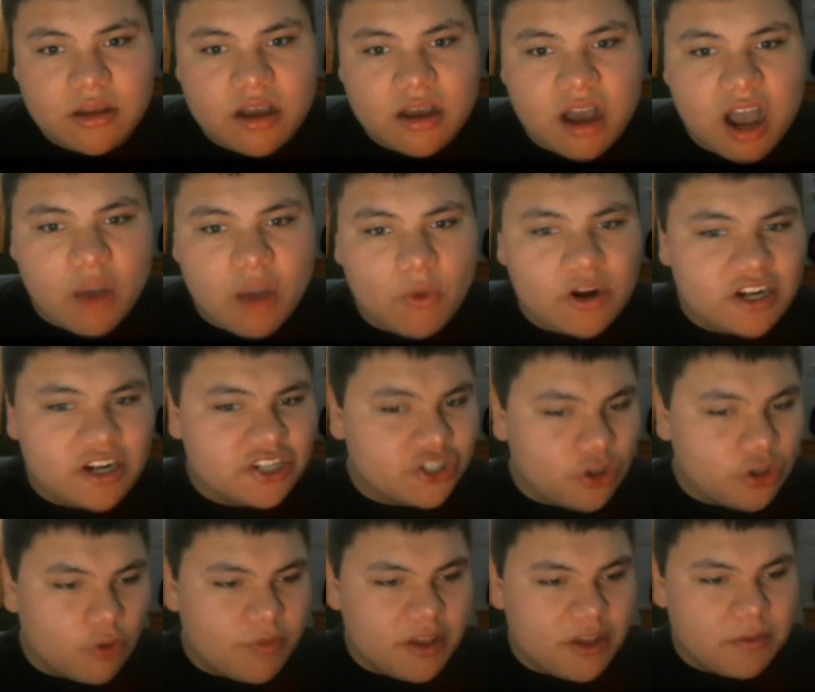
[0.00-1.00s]
I want to
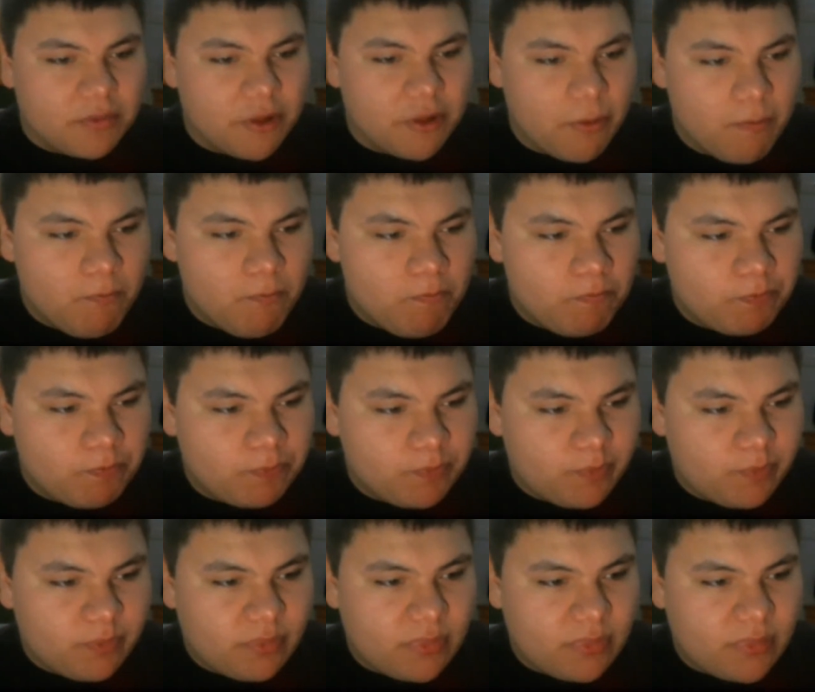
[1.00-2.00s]
show people
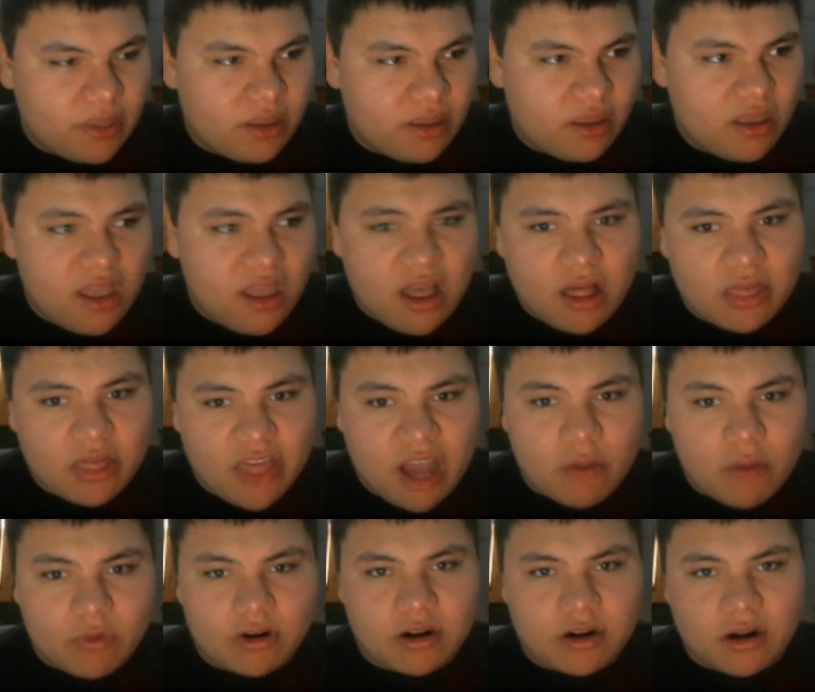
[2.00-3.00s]

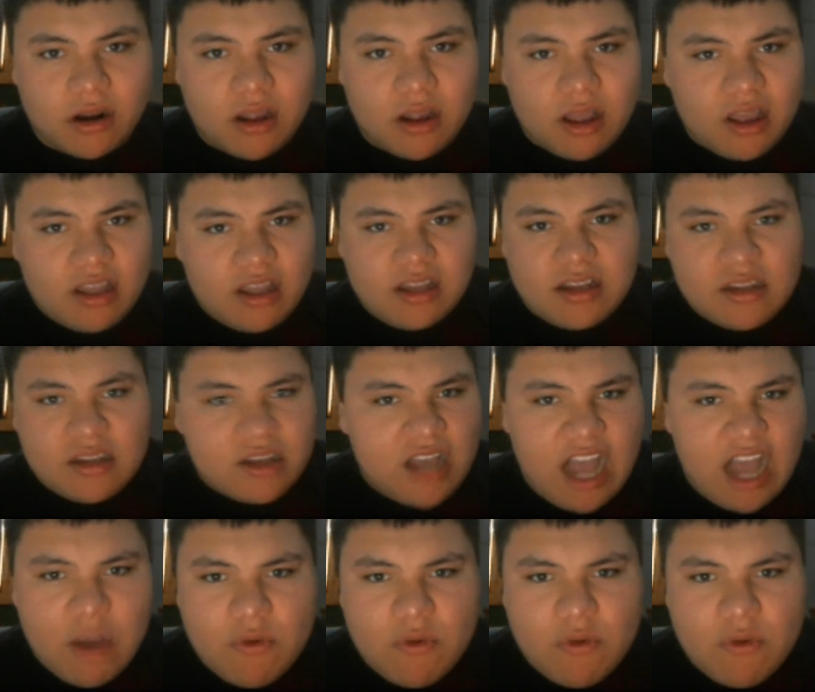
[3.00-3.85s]
that where I